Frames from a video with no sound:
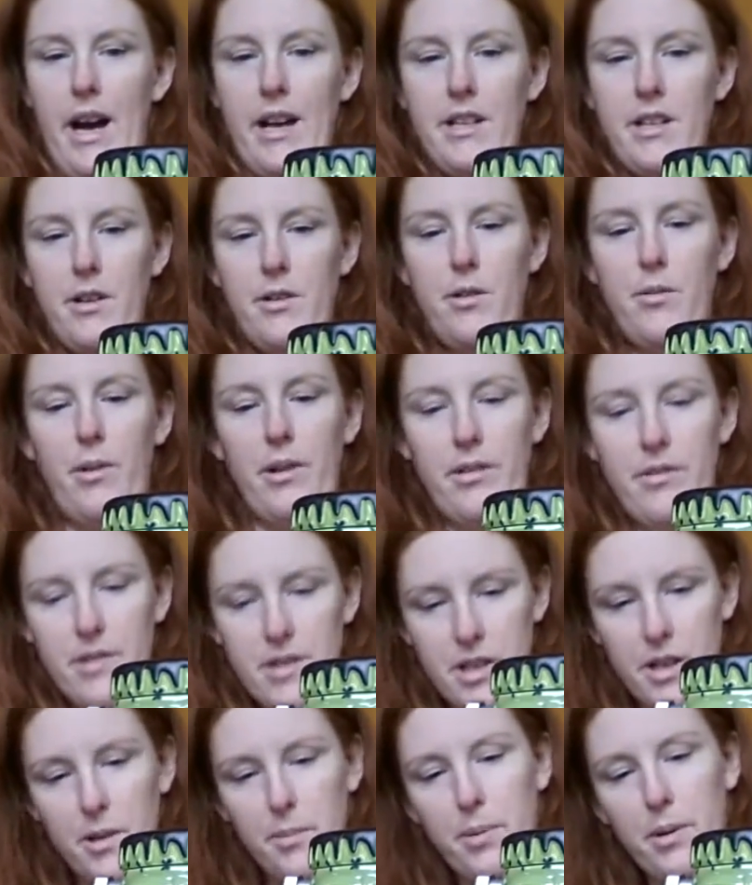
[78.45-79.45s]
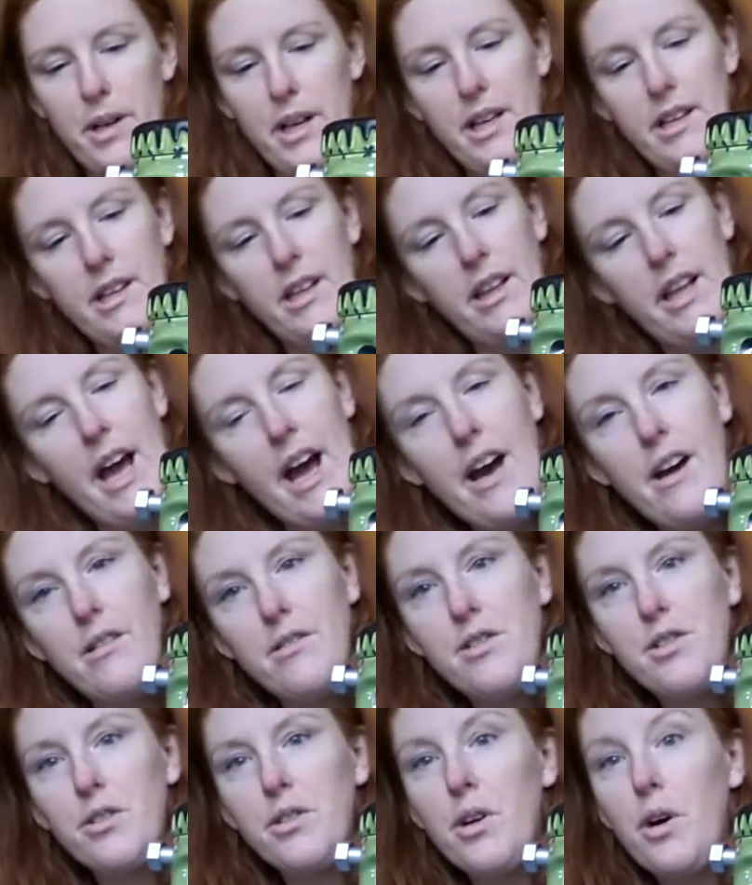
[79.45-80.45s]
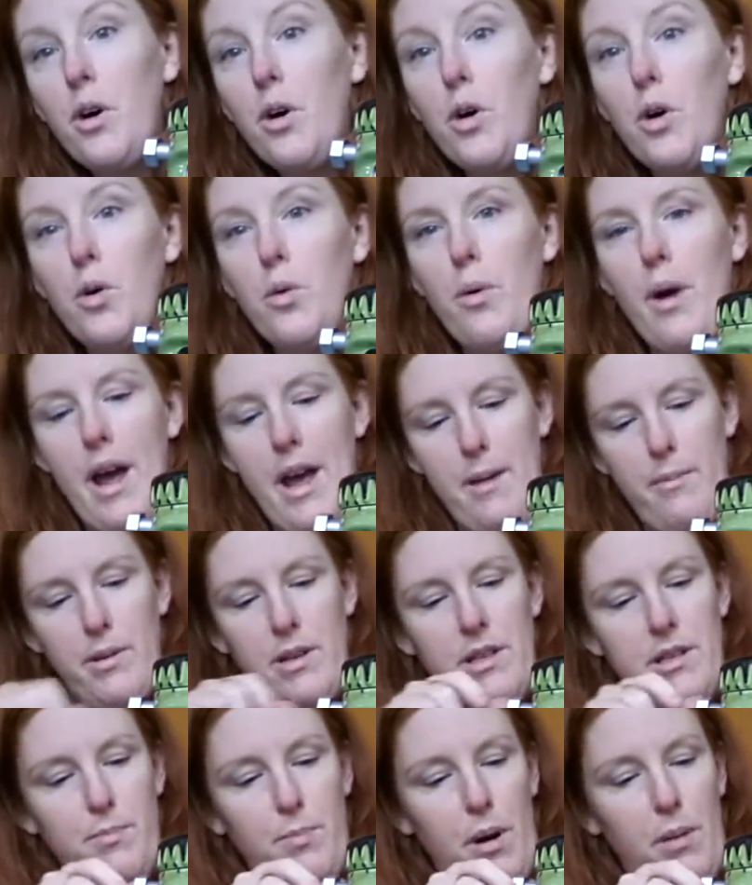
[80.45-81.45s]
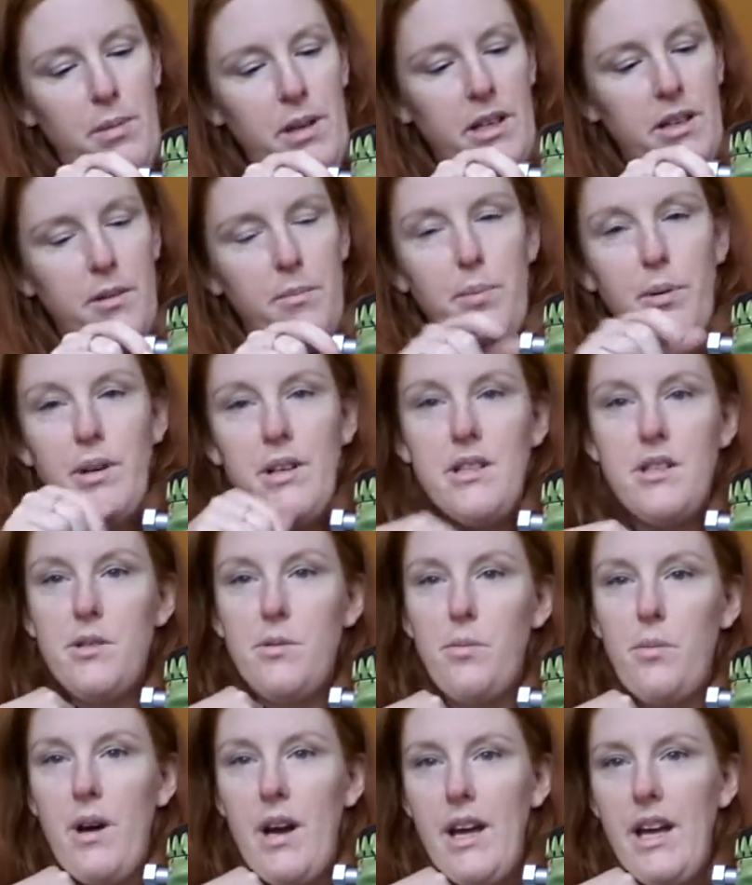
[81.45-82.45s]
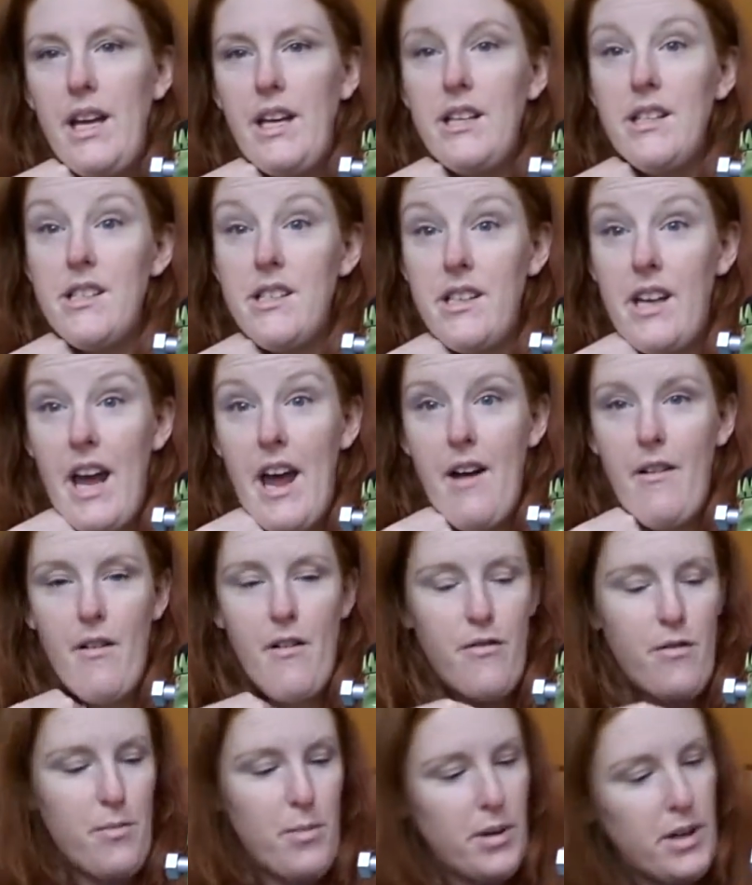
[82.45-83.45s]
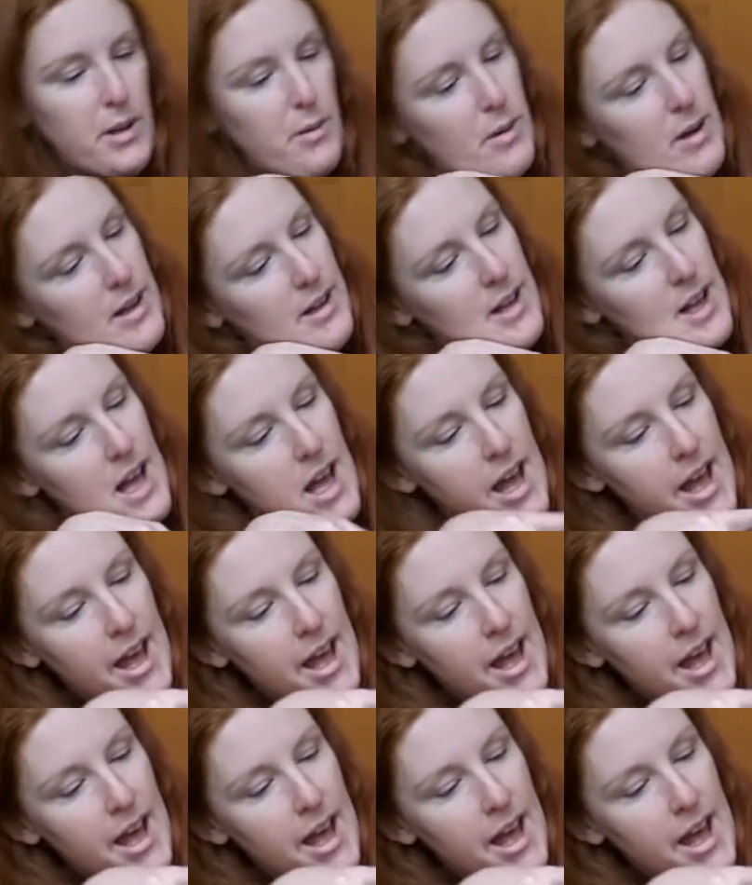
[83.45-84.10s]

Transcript: I don't know whether he's going to put it in the lounge or the hallway, but he's probably going to put it somewhere he can scare everybody with.